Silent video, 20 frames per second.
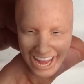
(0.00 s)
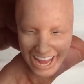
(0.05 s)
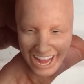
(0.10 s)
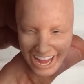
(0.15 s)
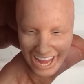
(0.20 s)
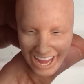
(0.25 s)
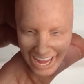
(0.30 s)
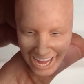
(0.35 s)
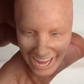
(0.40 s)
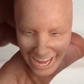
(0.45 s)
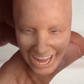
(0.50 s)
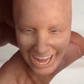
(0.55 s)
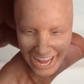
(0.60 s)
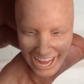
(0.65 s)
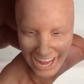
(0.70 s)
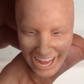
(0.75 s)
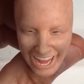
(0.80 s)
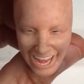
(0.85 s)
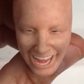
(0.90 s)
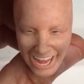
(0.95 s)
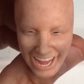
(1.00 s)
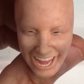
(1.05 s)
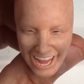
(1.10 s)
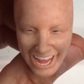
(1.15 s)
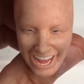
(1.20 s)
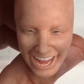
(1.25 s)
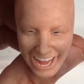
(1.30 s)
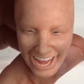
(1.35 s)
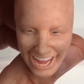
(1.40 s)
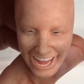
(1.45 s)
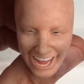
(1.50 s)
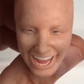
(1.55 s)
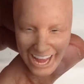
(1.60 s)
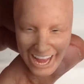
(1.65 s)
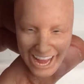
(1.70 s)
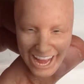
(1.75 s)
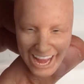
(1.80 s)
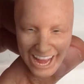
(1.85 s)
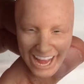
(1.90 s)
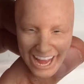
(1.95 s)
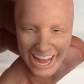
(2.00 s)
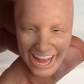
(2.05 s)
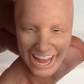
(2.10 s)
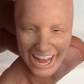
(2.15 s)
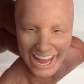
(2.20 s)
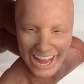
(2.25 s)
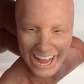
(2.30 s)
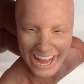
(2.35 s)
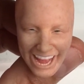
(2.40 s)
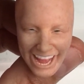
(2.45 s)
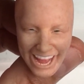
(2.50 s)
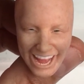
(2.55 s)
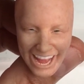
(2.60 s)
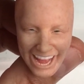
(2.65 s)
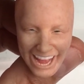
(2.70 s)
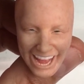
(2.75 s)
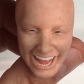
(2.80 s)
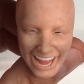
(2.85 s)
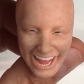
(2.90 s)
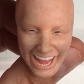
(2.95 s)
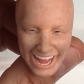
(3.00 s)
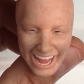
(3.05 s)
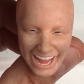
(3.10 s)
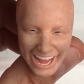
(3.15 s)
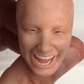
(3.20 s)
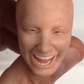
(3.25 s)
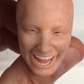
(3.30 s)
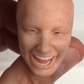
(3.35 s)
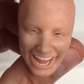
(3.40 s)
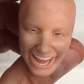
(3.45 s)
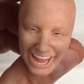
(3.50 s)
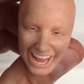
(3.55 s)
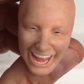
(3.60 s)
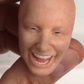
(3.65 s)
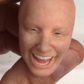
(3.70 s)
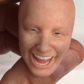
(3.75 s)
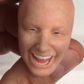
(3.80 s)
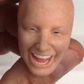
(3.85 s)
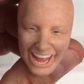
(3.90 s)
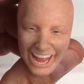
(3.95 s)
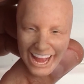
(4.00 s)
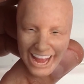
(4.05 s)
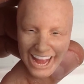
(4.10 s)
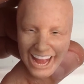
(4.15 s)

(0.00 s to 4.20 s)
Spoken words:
And then we can get those educational videos to reach other people as well.